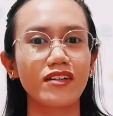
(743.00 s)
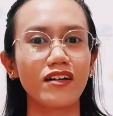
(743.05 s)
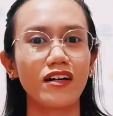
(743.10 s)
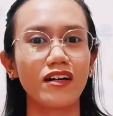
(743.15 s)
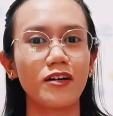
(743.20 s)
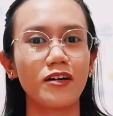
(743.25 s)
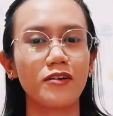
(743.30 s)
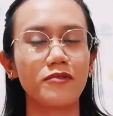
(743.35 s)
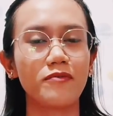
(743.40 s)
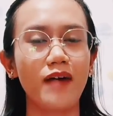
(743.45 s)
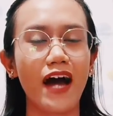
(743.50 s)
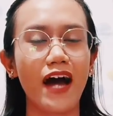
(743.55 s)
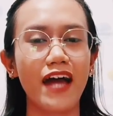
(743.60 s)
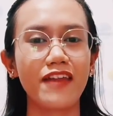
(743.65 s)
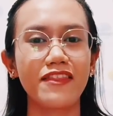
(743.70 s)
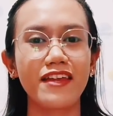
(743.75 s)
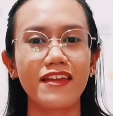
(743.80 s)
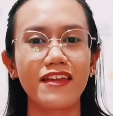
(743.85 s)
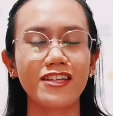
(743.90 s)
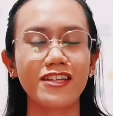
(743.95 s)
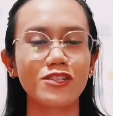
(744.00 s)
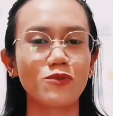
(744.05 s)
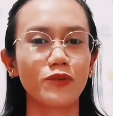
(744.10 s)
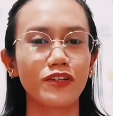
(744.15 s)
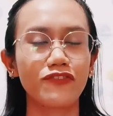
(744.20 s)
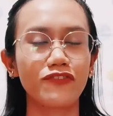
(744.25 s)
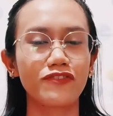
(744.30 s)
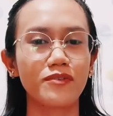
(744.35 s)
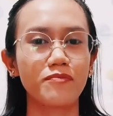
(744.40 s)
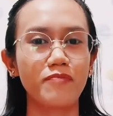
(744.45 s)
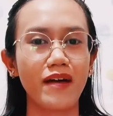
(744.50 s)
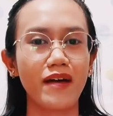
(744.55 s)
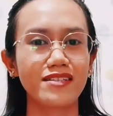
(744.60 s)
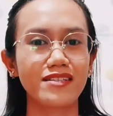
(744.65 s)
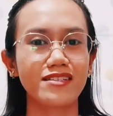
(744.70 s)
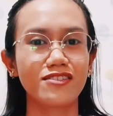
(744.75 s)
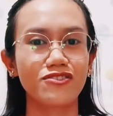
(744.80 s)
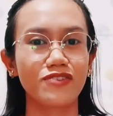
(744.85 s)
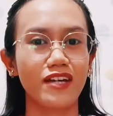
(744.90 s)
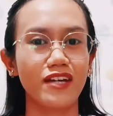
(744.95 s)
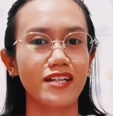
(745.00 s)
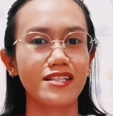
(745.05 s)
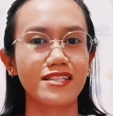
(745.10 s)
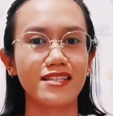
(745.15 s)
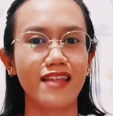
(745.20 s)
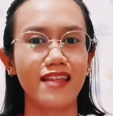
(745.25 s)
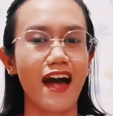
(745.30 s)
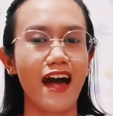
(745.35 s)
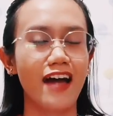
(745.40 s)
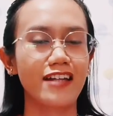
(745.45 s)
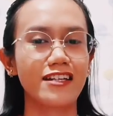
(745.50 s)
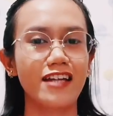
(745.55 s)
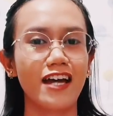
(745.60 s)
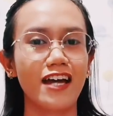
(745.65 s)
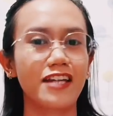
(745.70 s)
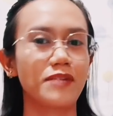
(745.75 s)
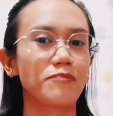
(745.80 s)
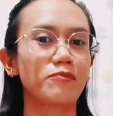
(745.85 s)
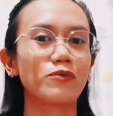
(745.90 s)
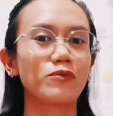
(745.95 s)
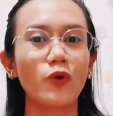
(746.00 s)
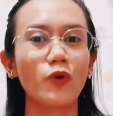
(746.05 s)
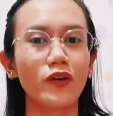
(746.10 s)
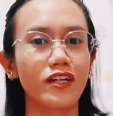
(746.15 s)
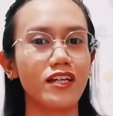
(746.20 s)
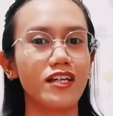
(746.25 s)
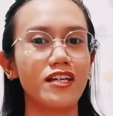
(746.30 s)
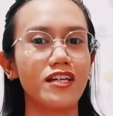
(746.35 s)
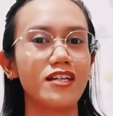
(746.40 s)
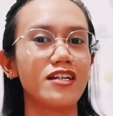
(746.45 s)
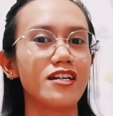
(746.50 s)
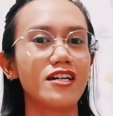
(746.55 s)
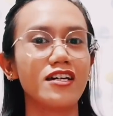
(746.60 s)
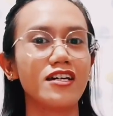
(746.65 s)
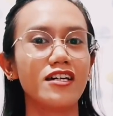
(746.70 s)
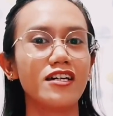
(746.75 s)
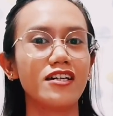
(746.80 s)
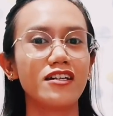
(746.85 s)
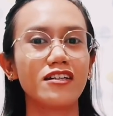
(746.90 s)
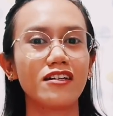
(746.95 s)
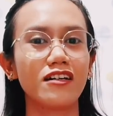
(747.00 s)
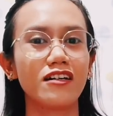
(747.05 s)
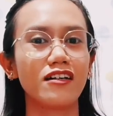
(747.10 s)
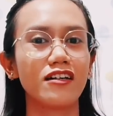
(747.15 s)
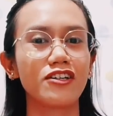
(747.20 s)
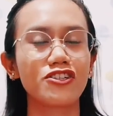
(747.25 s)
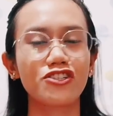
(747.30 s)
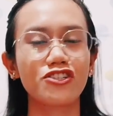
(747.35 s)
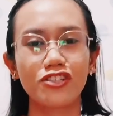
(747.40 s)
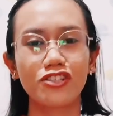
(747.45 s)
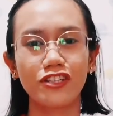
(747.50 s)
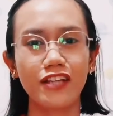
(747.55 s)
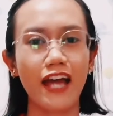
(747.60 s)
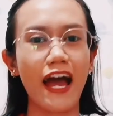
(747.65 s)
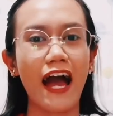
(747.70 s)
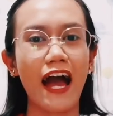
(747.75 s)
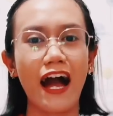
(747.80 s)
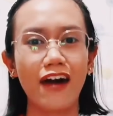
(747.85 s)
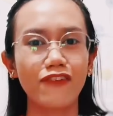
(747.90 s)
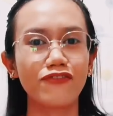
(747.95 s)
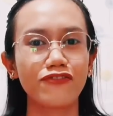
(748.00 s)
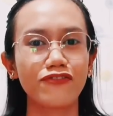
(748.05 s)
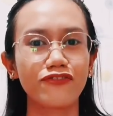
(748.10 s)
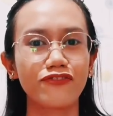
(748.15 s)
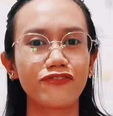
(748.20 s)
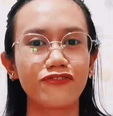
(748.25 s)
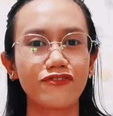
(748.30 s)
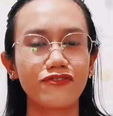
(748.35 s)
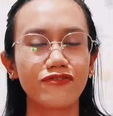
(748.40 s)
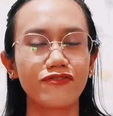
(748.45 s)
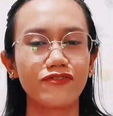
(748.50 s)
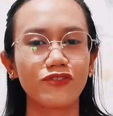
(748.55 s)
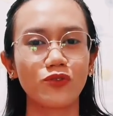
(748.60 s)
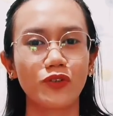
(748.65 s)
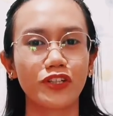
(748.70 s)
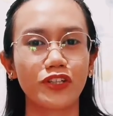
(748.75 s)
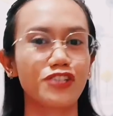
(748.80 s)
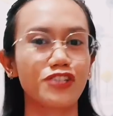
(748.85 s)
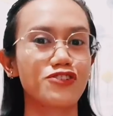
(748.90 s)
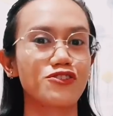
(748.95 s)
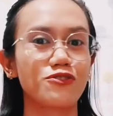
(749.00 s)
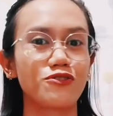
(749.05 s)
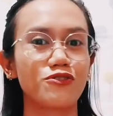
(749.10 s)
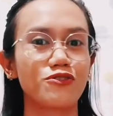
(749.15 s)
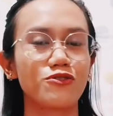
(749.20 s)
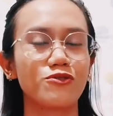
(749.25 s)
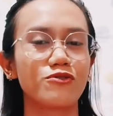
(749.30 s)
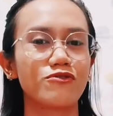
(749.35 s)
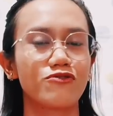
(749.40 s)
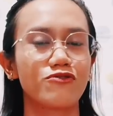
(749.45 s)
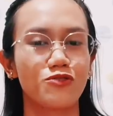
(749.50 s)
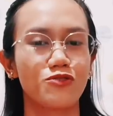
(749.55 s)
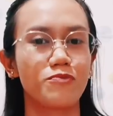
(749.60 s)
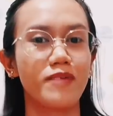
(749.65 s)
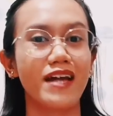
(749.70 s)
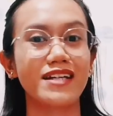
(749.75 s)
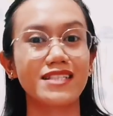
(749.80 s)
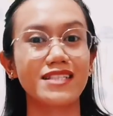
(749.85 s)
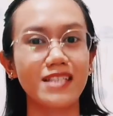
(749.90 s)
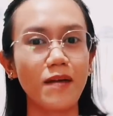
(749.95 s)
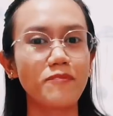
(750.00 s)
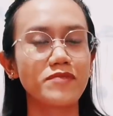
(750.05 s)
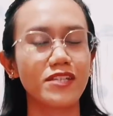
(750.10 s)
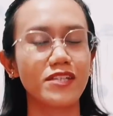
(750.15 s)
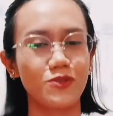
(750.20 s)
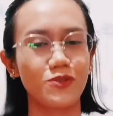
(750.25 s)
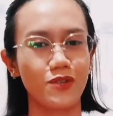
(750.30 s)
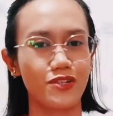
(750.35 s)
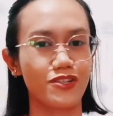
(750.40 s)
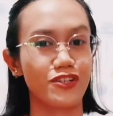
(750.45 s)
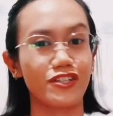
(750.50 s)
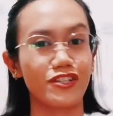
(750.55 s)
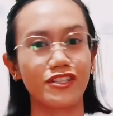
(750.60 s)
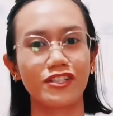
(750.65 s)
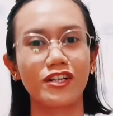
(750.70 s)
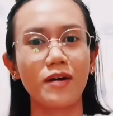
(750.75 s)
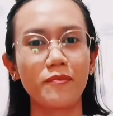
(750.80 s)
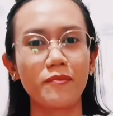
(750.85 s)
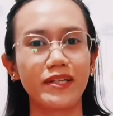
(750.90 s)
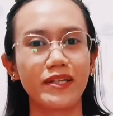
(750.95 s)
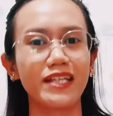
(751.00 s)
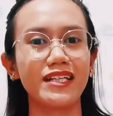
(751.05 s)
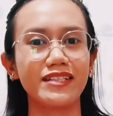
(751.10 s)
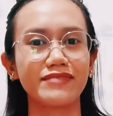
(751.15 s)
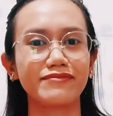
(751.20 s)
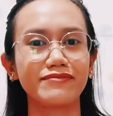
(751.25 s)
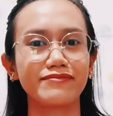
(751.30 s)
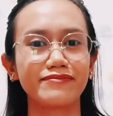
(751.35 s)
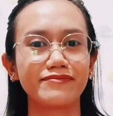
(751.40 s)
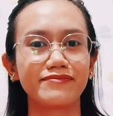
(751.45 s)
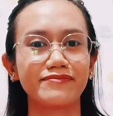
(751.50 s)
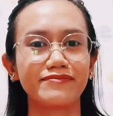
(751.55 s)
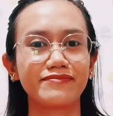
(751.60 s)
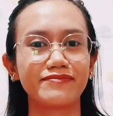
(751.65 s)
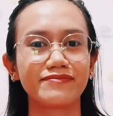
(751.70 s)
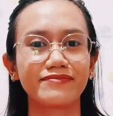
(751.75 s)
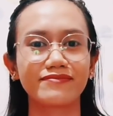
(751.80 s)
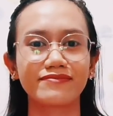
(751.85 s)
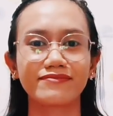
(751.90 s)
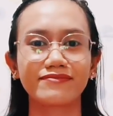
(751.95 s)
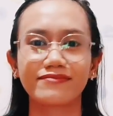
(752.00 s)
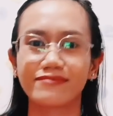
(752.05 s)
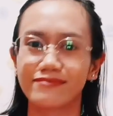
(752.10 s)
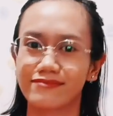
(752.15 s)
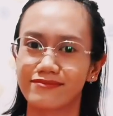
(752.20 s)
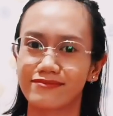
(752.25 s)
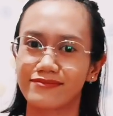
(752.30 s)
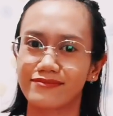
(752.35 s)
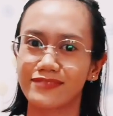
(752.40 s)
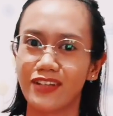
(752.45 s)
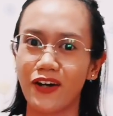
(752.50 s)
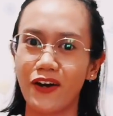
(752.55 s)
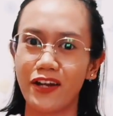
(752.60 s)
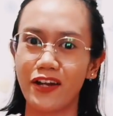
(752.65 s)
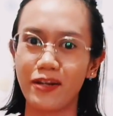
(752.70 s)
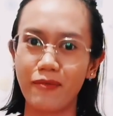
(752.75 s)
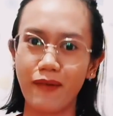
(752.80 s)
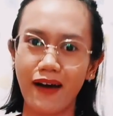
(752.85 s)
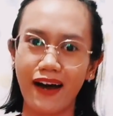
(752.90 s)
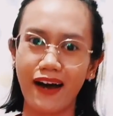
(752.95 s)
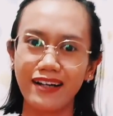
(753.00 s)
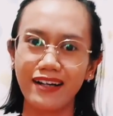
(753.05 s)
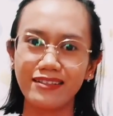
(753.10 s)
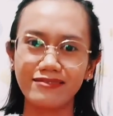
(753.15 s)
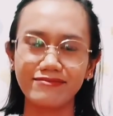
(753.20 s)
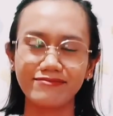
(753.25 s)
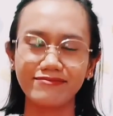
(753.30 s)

I think that's one of the best traits that an employee should have in order to be accepted to a certain company. O, diba?